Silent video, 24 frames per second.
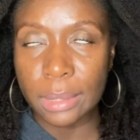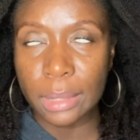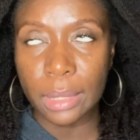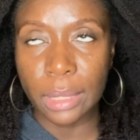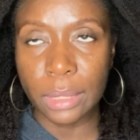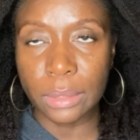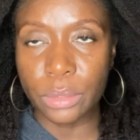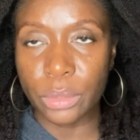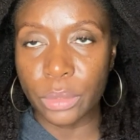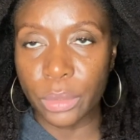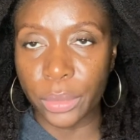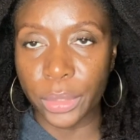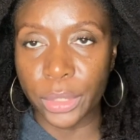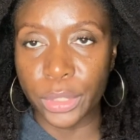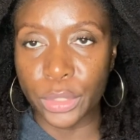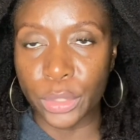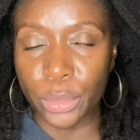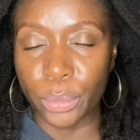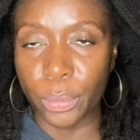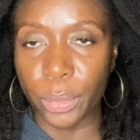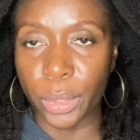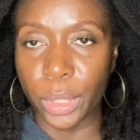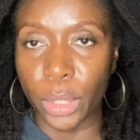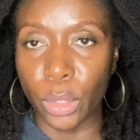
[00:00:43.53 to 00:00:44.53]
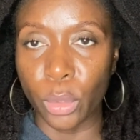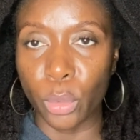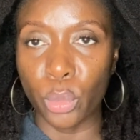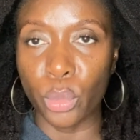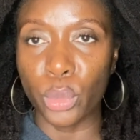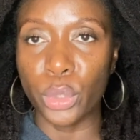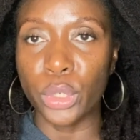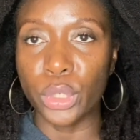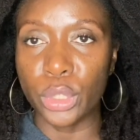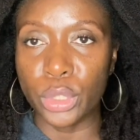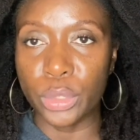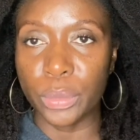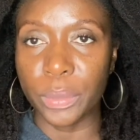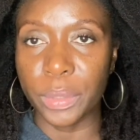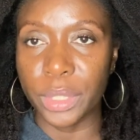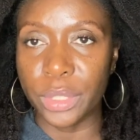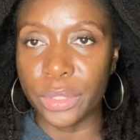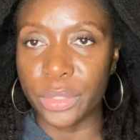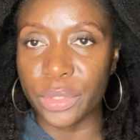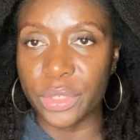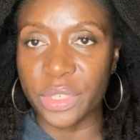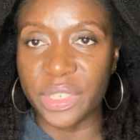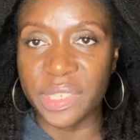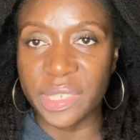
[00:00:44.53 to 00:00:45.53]
That's not going to work. All you're doing is
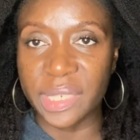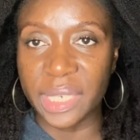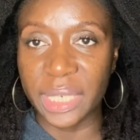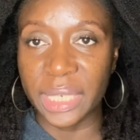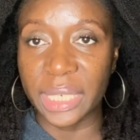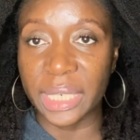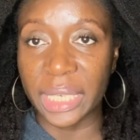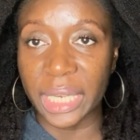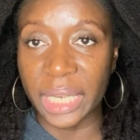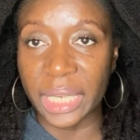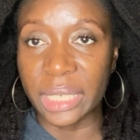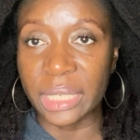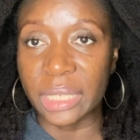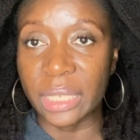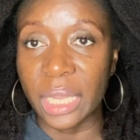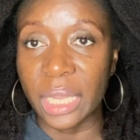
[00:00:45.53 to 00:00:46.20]
just sealing in